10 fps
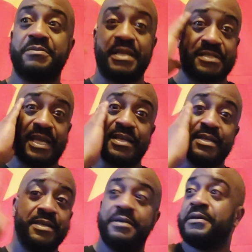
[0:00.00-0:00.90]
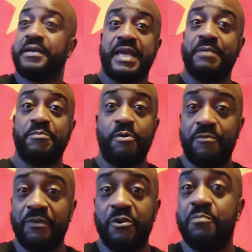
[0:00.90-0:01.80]
that's like, kept him
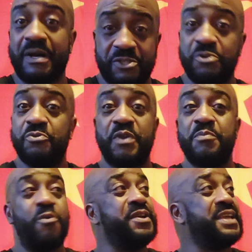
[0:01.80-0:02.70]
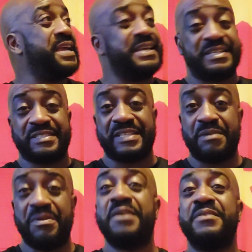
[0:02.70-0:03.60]
on for a little, about two, three more years.
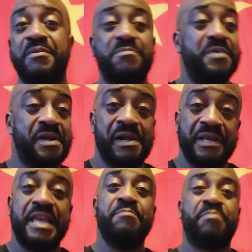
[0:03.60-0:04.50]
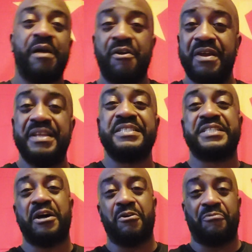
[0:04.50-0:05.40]
Let them Keep burying
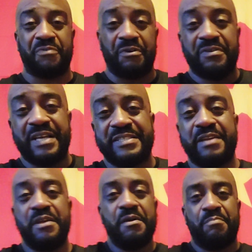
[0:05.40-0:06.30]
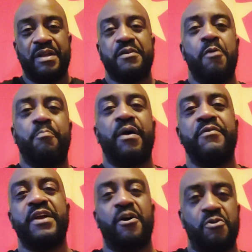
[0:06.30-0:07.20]
yourself. You know, They're like, go
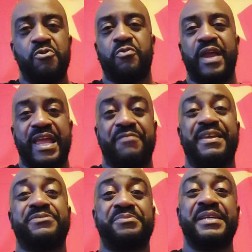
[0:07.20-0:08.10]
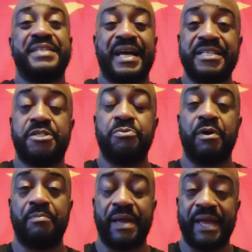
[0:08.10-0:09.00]
bury your own grave. That's what they done to
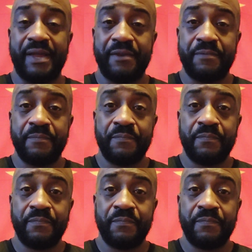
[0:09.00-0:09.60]
him, man.